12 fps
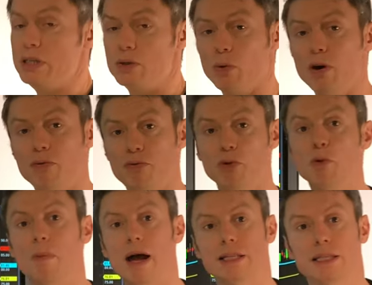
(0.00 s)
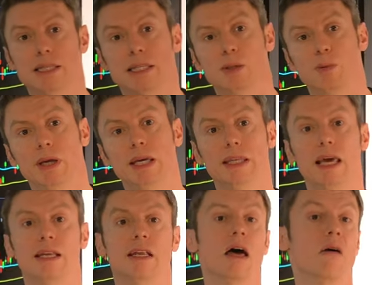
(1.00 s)
saw a few bets this week
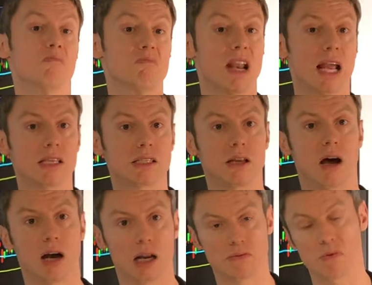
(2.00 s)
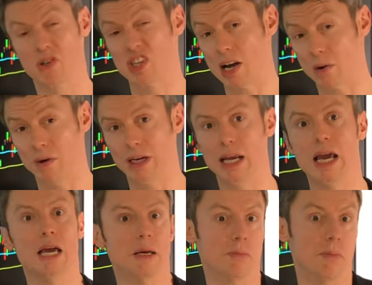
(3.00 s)
that the next target for
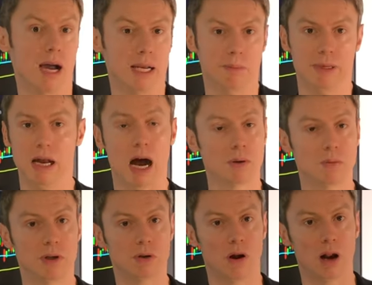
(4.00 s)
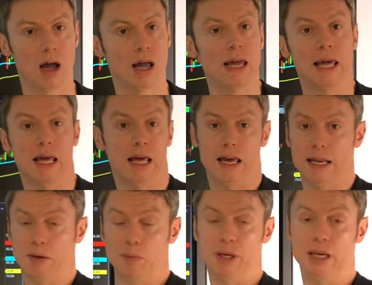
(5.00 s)
January might be $100,
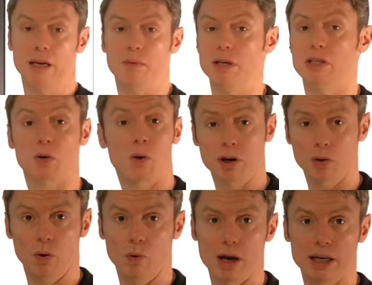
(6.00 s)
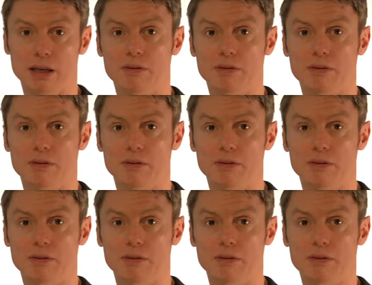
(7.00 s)
and we saw it already.